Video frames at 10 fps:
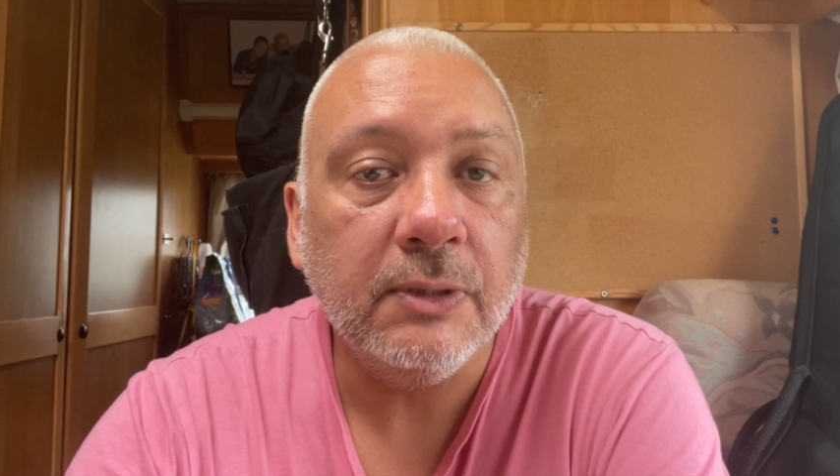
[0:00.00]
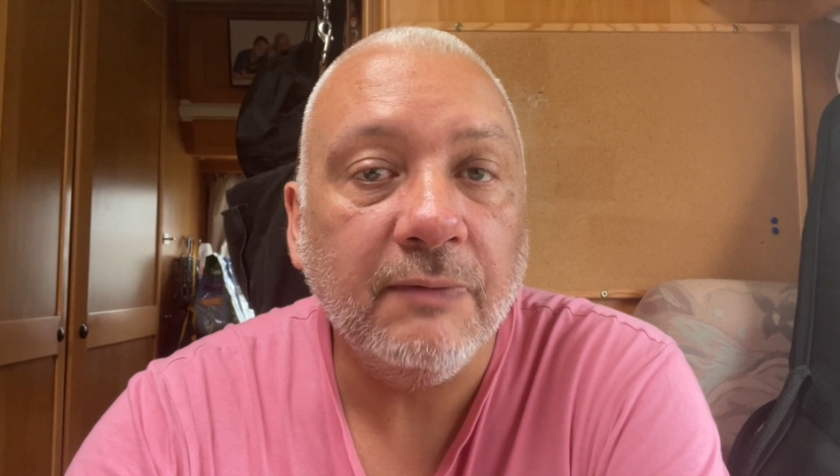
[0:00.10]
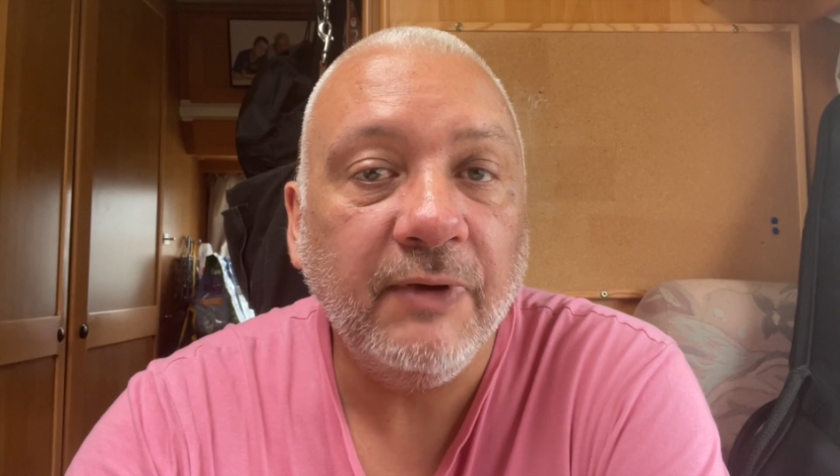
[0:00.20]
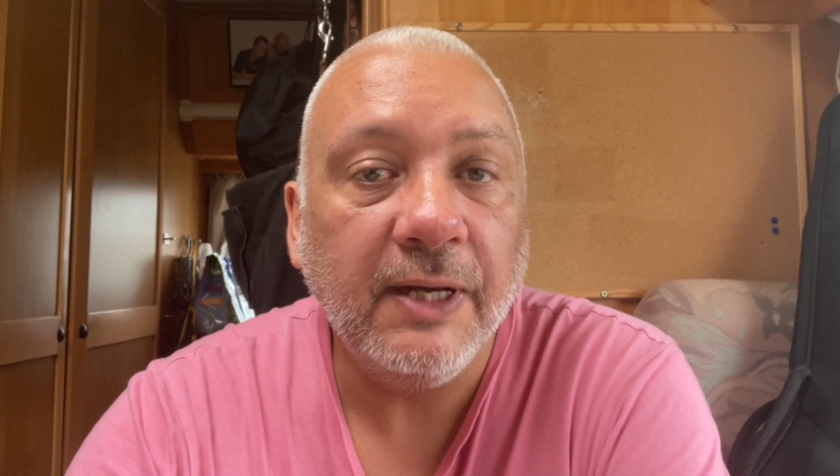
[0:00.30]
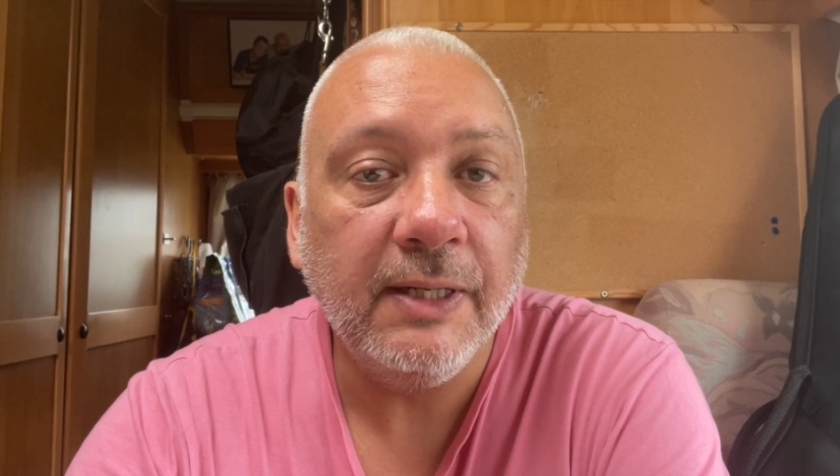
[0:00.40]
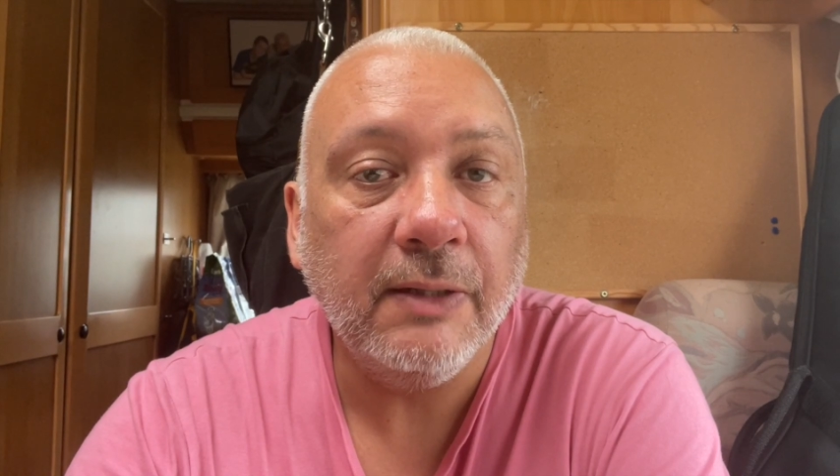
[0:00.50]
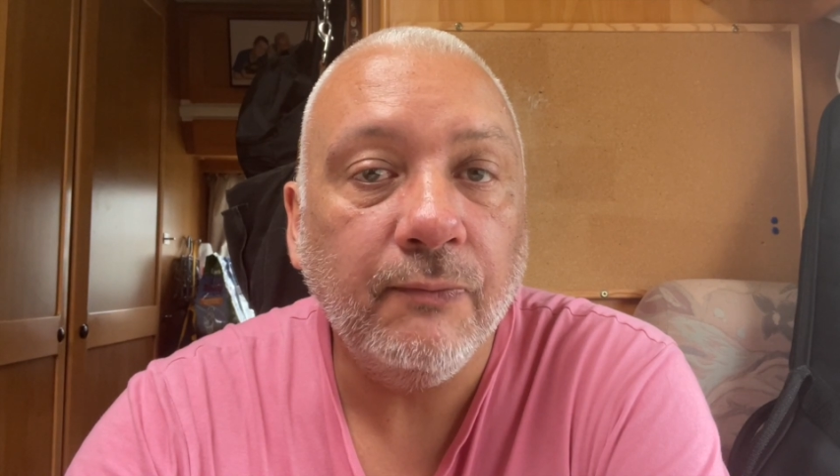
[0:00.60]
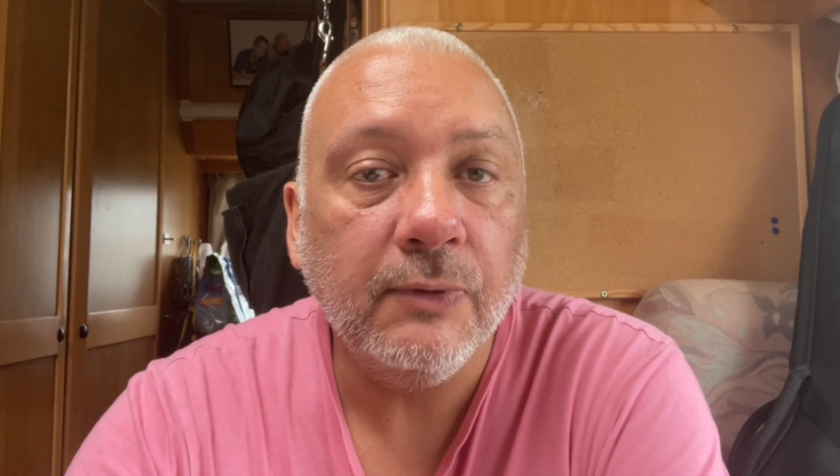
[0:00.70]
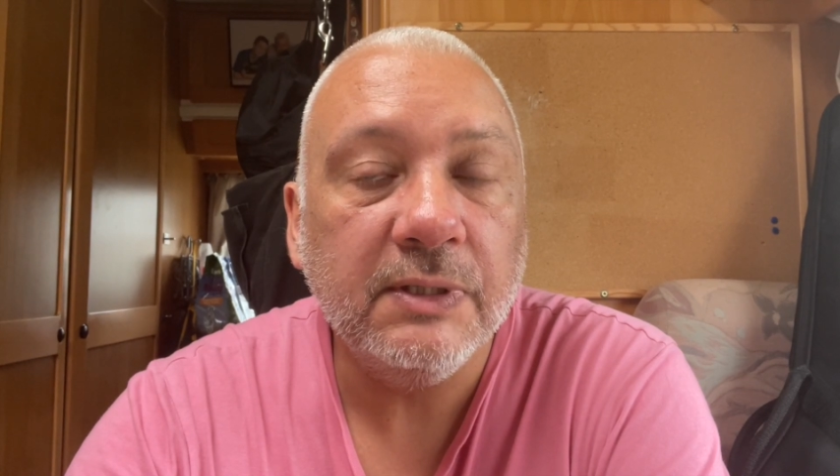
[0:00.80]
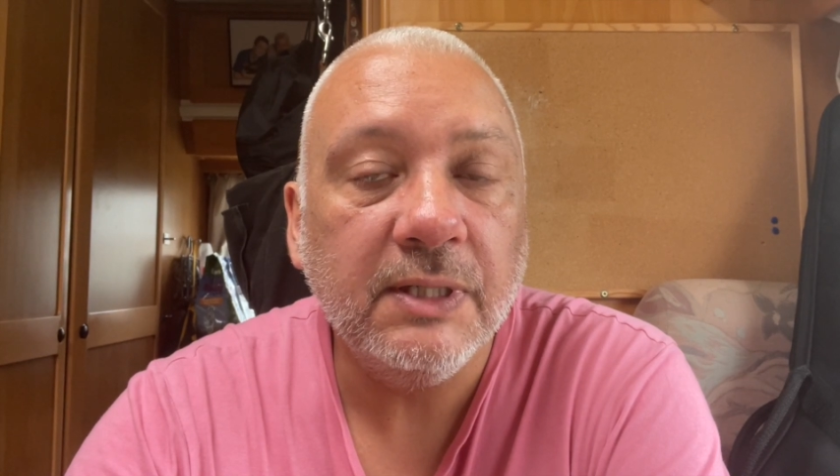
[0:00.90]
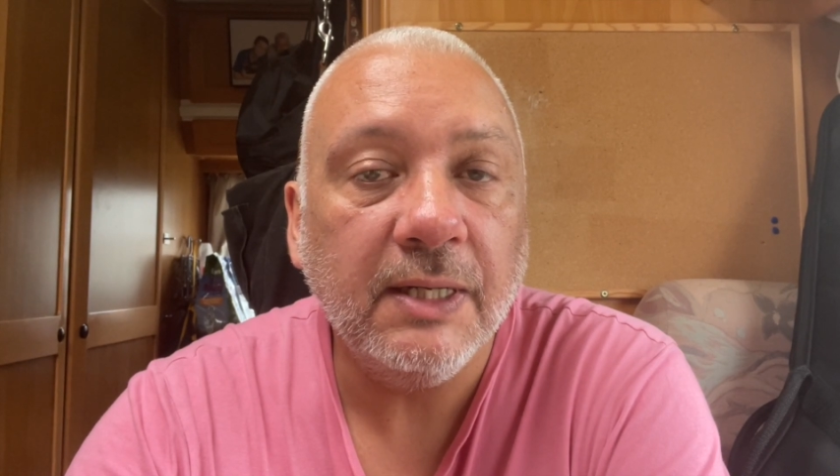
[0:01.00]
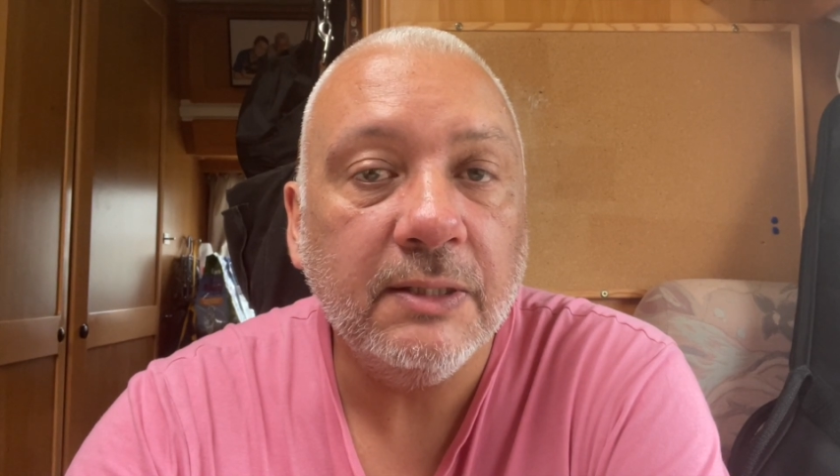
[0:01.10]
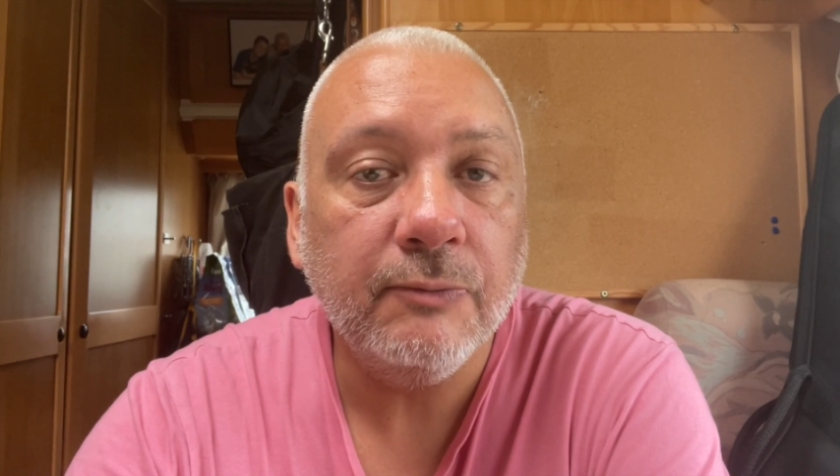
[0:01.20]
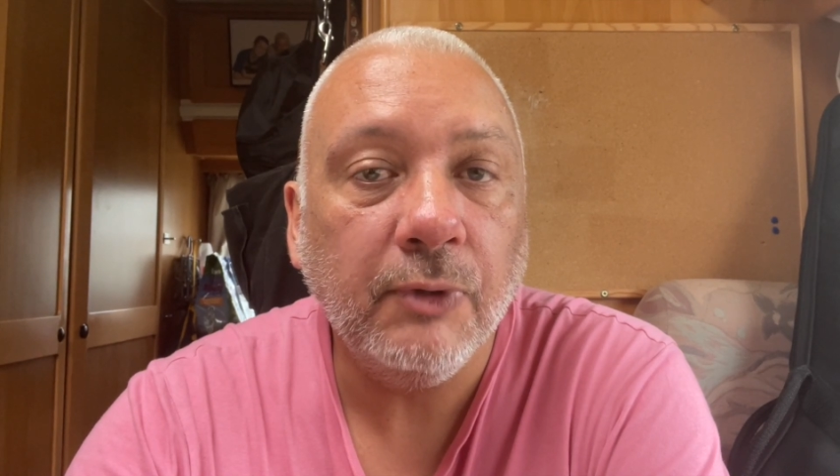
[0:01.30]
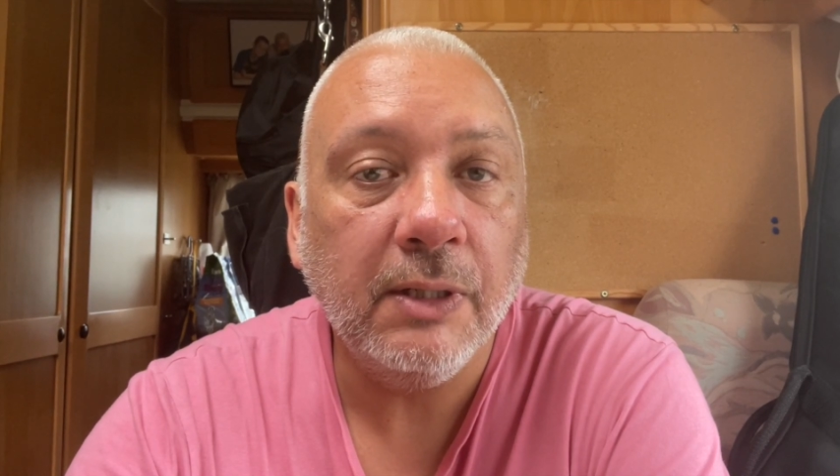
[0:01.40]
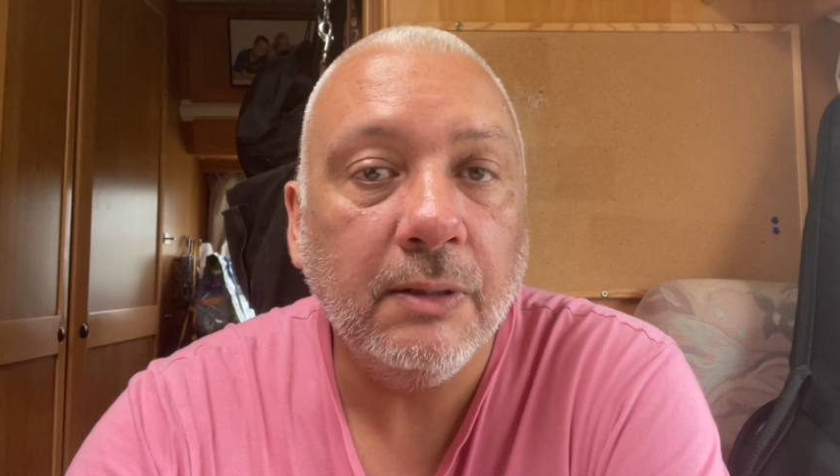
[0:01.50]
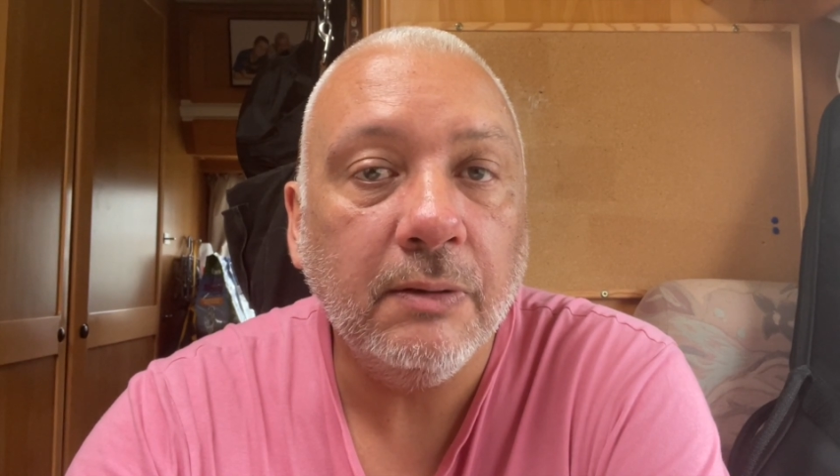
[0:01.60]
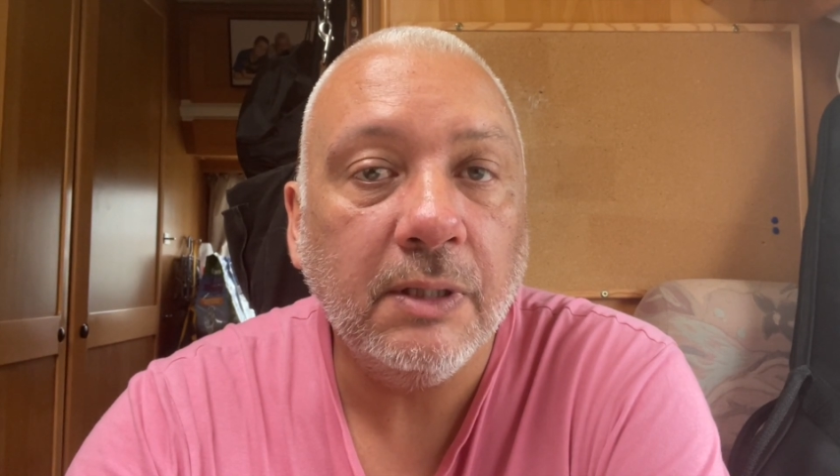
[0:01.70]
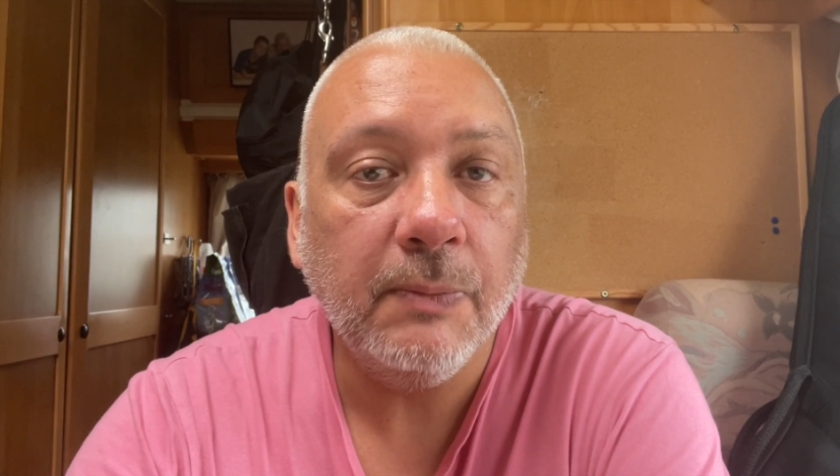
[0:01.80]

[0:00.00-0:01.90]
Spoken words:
the van out for a test run